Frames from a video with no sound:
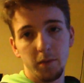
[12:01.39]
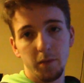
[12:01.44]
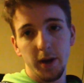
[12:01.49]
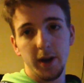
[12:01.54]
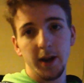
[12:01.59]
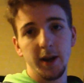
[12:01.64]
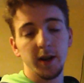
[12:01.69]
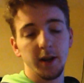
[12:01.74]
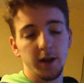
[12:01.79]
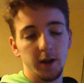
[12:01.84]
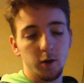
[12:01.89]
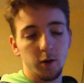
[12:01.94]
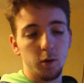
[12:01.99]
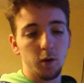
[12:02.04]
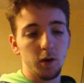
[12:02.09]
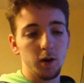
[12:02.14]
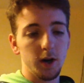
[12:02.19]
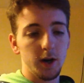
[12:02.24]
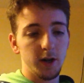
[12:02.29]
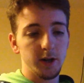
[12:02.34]
minute
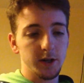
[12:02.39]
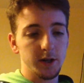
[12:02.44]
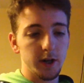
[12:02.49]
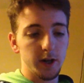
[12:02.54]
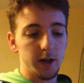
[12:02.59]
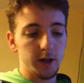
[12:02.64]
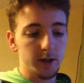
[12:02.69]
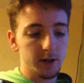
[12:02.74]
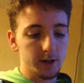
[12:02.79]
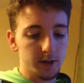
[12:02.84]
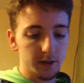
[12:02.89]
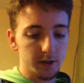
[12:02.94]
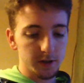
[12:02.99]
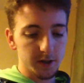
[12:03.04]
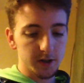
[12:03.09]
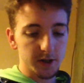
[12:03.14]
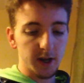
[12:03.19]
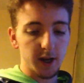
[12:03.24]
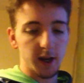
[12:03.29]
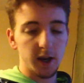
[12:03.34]
equaliser to
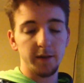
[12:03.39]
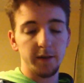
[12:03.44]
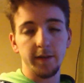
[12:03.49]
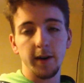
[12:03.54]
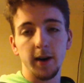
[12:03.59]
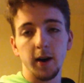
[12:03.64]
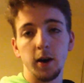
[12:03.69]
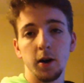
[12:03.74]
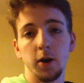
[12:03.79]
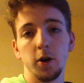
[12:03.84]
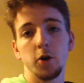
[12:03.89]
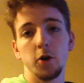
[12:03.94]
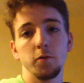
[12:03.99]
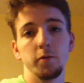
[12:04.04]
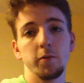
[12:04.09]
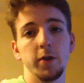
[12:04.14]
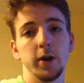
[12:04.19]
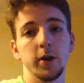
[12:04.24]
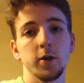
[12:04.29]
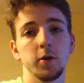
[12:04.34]
save our
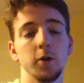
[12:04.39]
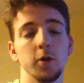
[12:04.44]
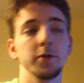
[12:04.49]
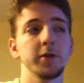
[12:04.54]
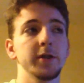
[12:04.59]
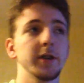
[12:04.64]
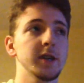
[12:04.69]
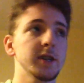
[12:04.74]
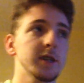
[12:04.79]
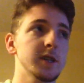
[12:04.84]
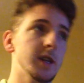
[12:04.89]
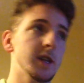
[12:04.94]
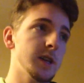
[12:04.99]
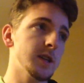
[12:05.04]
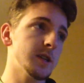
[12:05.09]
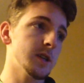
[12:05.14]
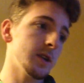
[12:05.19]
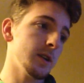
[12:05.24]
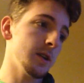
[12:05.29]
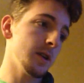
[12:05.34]
home record this
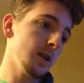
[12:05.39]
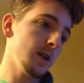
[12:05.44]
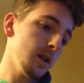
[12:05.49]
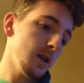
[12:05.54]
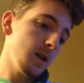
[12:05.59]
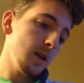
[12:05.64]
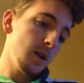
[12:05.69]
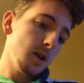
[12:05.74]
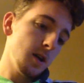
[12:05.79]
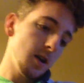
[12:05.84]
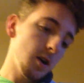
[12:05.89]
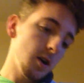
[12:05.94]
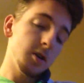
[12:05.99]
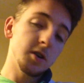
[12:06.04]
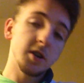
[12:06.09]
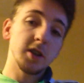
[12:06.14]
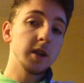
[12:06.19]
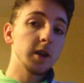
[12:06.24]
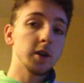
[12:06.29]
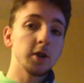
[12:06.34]
season.
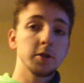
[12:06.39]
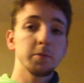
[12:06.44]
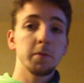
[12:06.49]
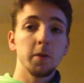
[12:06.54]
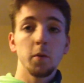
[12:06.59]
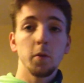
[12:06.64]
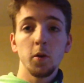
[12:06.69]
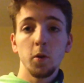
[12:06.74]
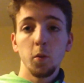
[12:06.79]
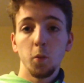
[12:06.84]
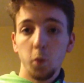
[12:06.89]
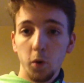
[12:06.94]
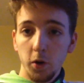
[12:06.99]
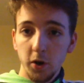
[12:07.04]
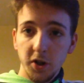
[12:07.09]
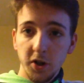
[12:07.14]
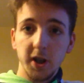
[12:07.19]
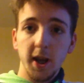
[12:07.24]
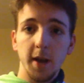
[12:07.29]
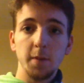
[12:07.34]
Honestly, got to be one of the
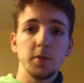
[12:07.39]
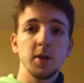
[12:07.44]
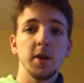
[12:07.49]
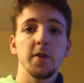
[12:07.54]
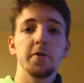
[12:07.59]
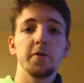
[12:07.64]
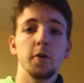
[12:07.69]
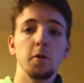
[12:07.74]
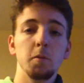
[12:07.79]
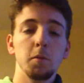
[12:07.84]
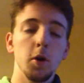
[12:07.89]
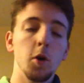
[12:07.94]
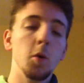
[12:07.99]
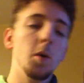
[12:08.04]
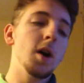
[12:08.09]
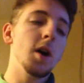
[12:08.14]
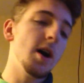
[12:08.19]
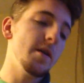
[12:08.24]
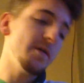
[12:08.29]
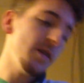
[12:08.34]
worst games of
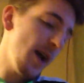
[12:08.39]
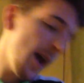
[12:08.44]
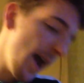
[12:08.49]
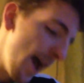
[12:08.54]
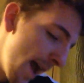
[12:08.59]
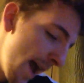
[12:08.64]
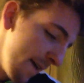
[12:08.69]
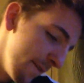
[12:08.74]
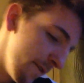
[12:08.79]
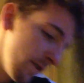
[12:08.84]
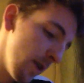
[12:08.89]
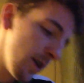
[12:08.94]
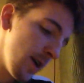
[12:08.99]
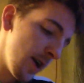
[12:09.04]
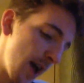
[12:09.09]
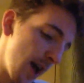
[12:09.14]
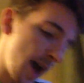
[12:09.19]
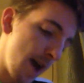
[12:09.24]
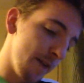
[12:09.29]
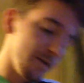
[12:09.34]
football I've
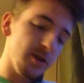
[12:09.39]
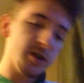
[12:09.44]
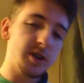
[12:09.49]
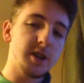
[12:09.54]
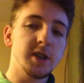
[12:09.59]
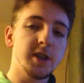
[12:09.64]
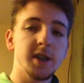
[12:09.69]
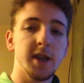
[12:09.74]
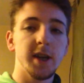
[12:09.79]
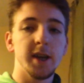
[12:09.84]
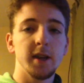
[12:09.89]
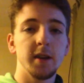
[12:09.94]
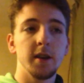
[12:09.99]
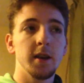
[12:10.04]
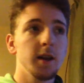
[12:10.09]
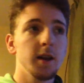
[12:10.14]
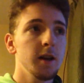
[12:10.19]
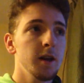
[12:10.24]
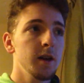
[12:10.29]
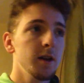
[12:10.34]
ever
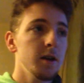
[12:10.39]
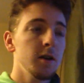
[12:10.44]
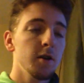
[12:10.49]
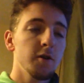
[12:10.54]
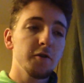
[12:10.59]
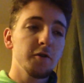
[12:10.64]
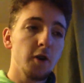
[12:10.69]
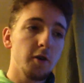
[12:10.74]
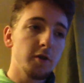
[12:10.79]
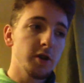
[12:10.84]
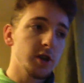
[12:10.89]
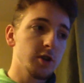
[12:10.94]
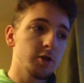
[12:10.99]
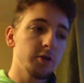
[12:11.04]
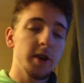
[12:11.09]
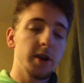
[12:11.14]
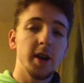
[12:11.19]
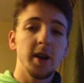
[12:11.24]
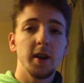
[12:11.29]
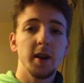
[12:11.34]
seen. Forest
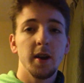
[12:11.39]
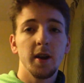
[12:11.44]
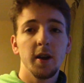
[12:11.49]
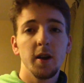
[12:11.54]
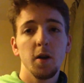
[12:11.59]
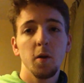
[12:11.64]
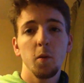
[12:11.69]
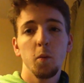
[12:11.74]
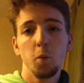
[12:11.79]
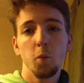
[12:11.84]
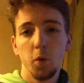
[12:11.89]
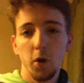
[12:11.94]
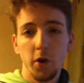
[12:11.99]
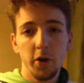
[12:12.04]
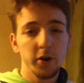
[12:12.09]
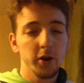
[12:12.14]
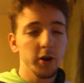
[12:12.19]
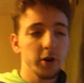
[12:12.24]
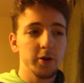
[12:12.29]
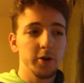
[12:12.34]
Green
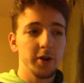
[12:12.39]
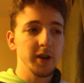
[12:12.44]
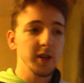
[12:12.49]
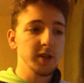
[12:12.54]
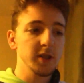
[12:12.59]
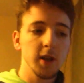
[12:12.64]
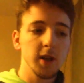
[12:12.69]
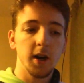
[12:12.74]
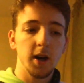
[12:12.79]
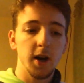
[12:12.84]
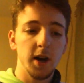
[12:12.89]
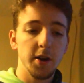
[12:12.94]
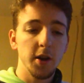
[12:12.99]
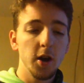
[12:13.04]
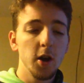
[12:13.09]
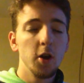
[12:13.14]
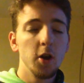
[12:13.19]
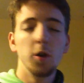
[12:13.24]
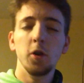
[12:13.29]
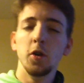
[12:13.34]
weren't a great side.
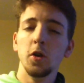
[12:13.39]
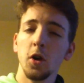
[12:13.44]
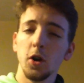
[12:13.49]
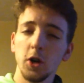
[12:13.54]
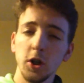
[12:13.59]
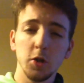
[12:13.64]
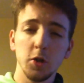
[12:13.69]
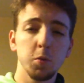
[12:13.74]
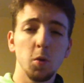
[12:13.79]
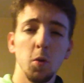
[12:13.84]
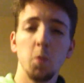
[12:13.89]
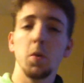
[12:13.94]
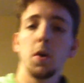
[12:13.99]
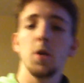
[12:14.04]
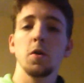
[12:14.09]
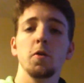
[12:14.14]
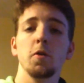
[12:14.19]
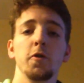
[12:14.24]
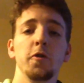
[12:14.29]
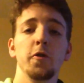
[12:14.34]
Knots were
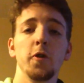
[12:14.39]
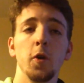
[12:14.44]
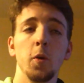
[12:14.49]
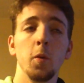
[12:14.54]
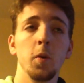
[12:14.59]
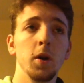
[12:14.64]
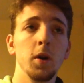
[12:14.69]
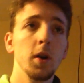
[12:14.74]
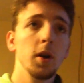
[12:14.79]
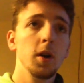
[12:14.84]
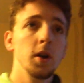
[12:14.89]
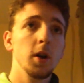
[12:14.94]
woeful.